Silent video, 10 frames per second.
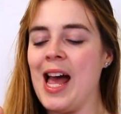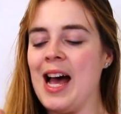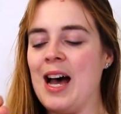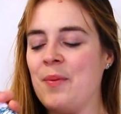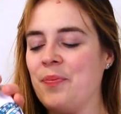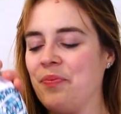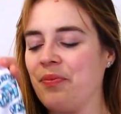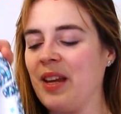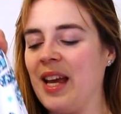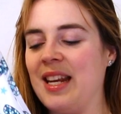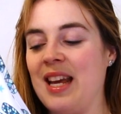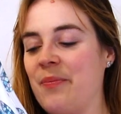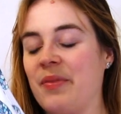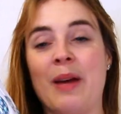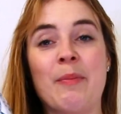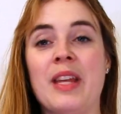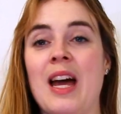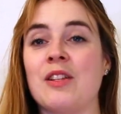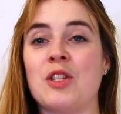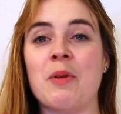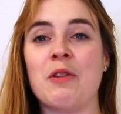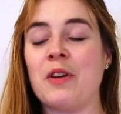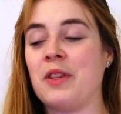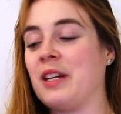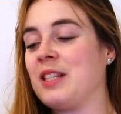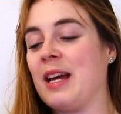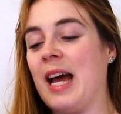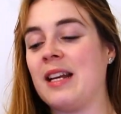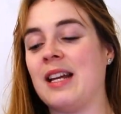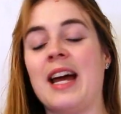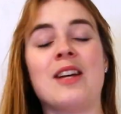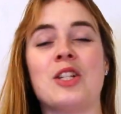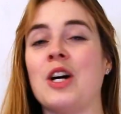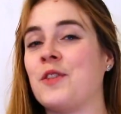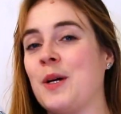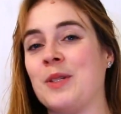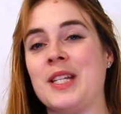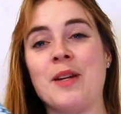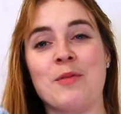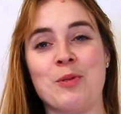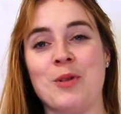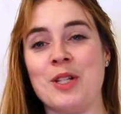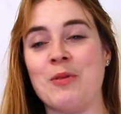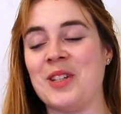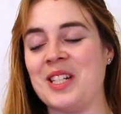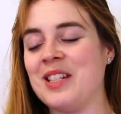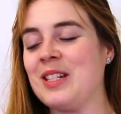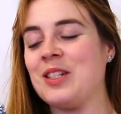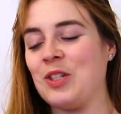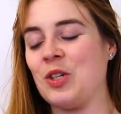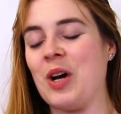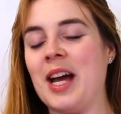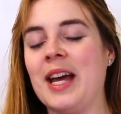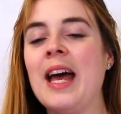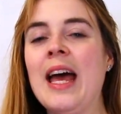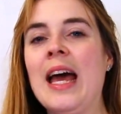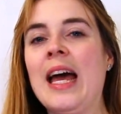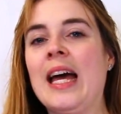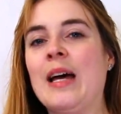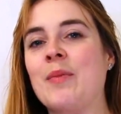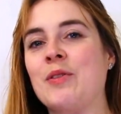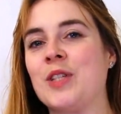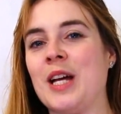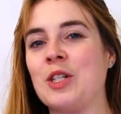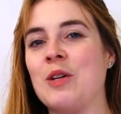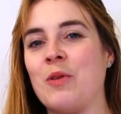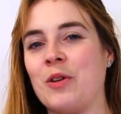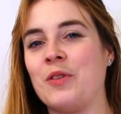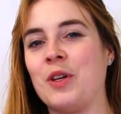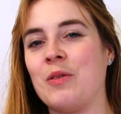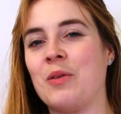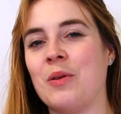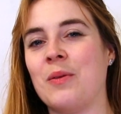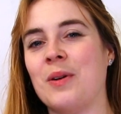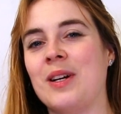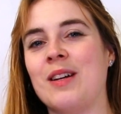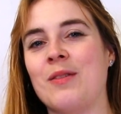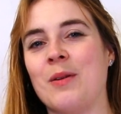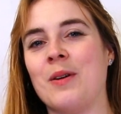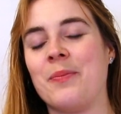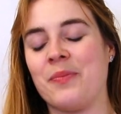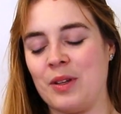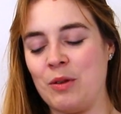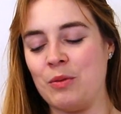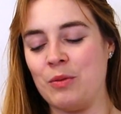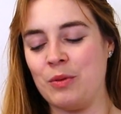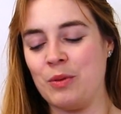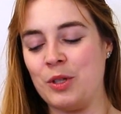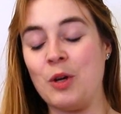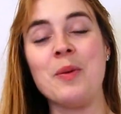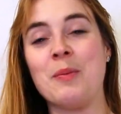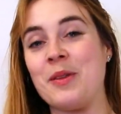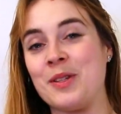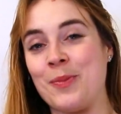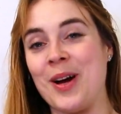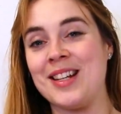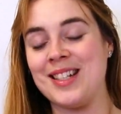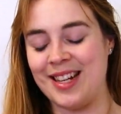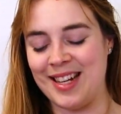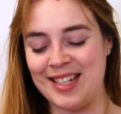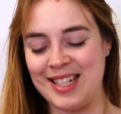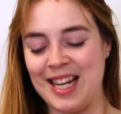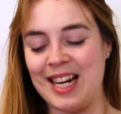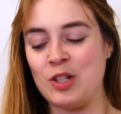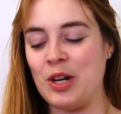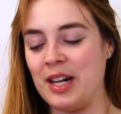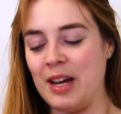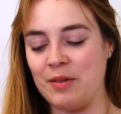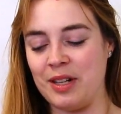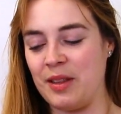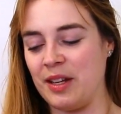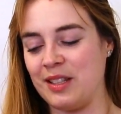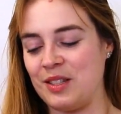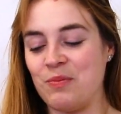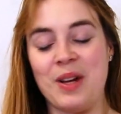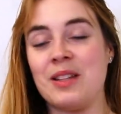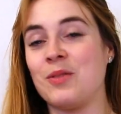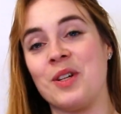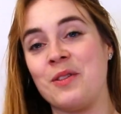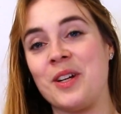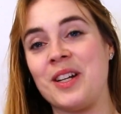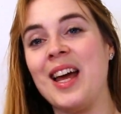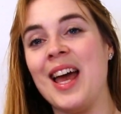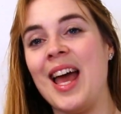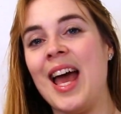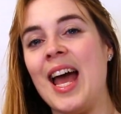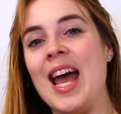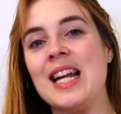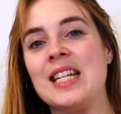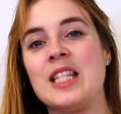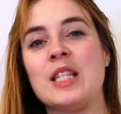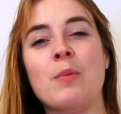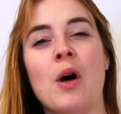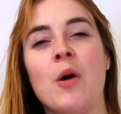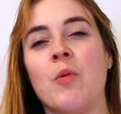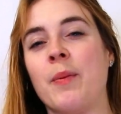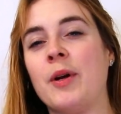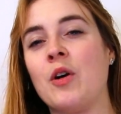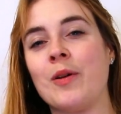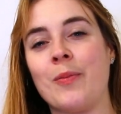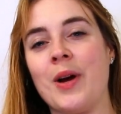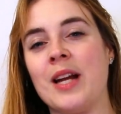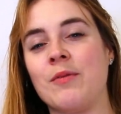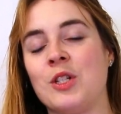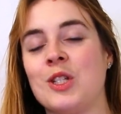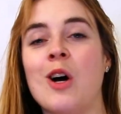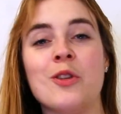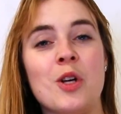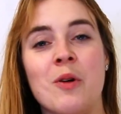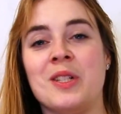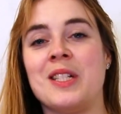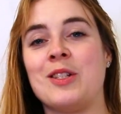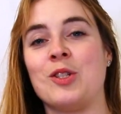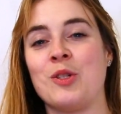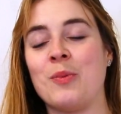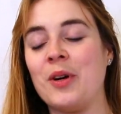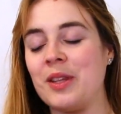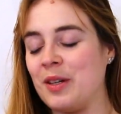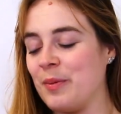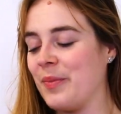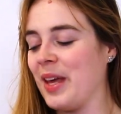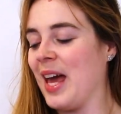And yeah, I mean, they had so many fun things. I had a tough time deciding which ones I wanted to try. It was actually one of you who told me about this brand, and then I tried it out, and I think it's really fun. And it's a small women-owned brand, which is also always nice to support them.